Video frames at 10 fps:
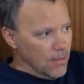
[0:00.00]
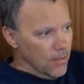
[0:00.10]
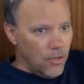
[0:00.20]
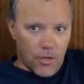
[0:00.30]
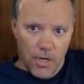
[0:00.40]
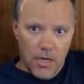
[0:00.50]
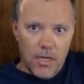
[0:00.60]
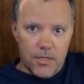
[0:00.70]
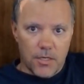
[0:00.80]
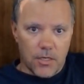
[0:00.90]
you're going to
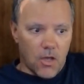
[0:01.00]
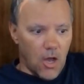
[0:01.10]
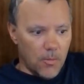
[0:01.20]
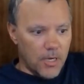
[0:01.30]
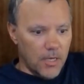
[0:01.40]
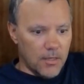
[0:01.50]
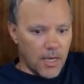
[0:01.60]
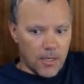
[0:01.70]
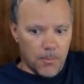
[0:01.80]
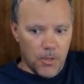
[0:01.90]
need to accommodate
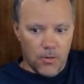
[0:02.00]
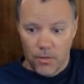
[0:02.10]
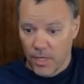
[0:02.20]
that computer.